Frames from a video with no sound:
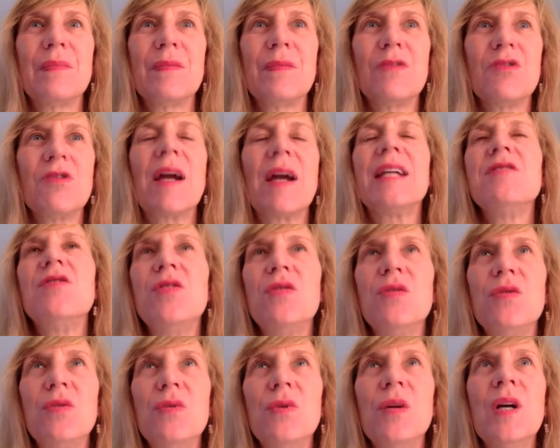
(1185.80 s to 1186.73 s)
trying
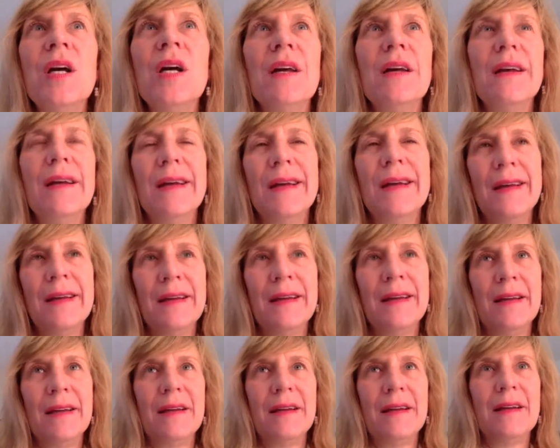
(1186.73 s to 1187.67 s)
to
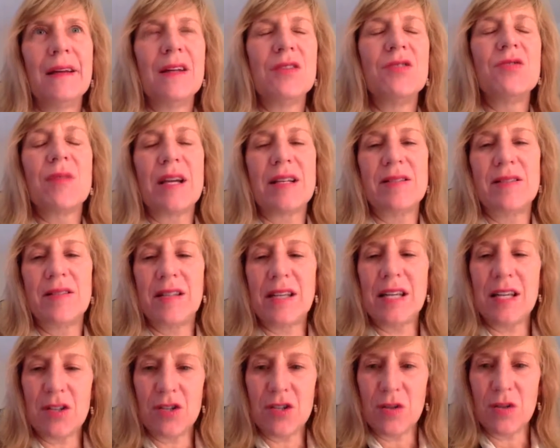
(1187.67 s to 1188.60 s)
address
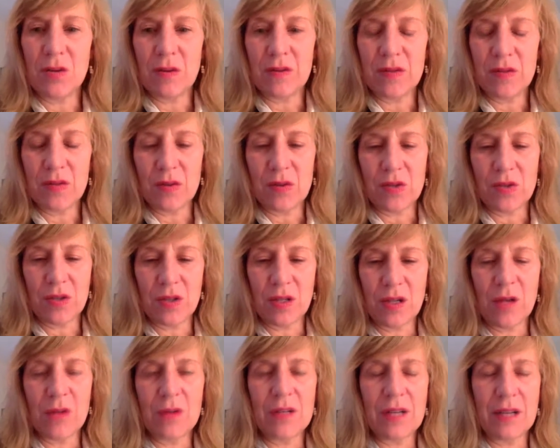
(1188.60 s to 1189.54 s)
the issue of
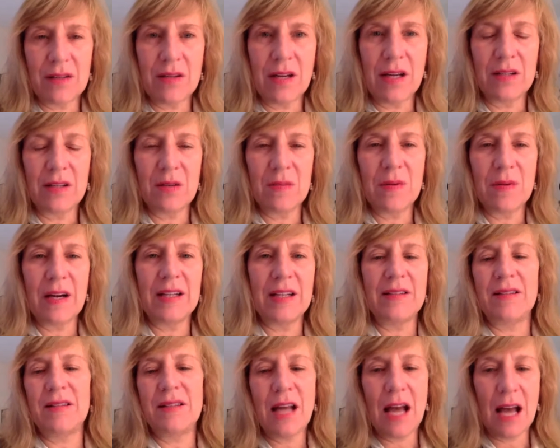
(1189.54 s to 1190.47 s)
socially owned
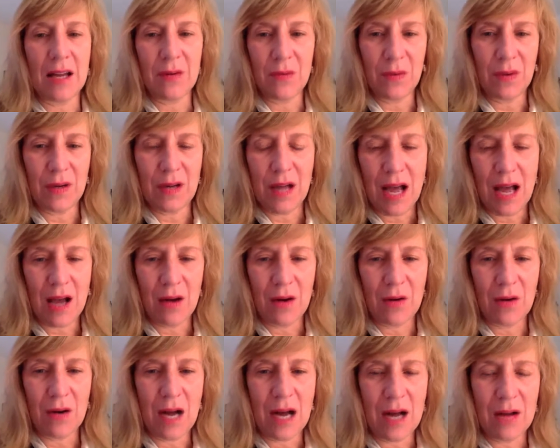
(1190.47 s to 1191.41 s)
enterprises.
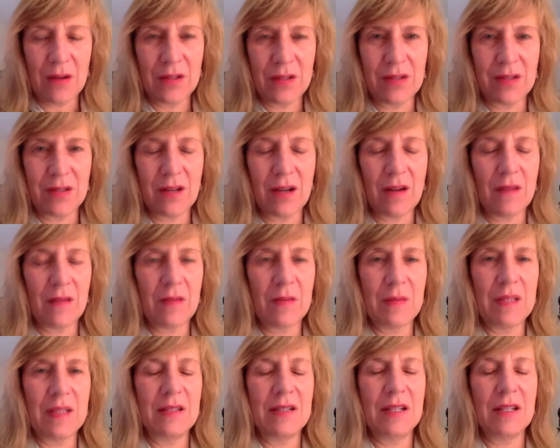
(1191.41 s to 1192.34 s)
How does the
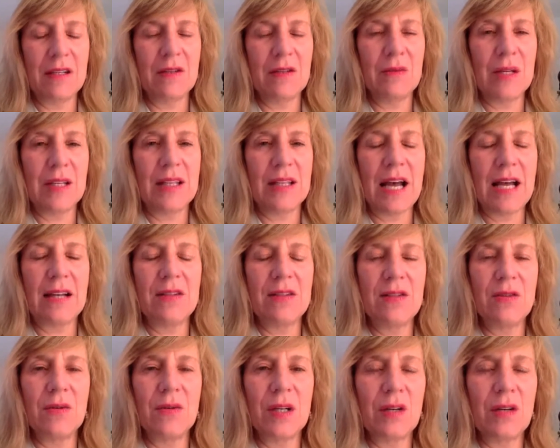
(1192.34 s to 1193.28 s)
government deal with that
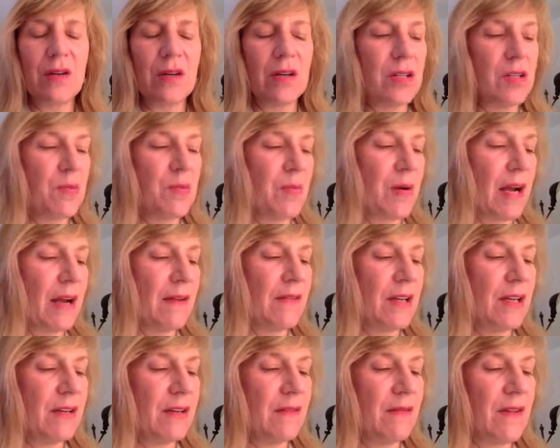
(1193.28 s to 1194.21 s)
to encourage
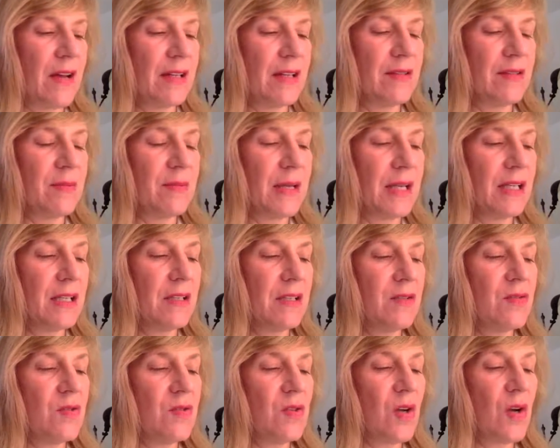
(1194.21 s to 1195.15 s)
private investment?
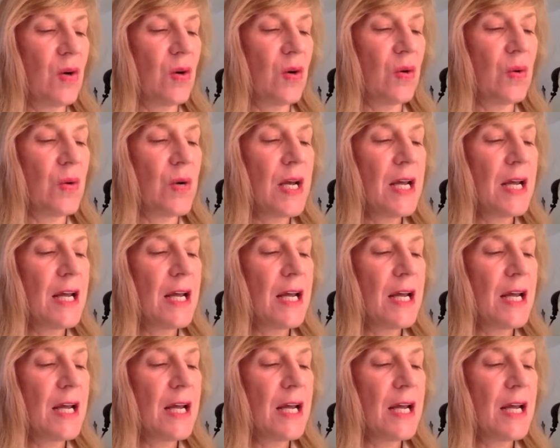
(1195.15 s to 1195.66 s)
So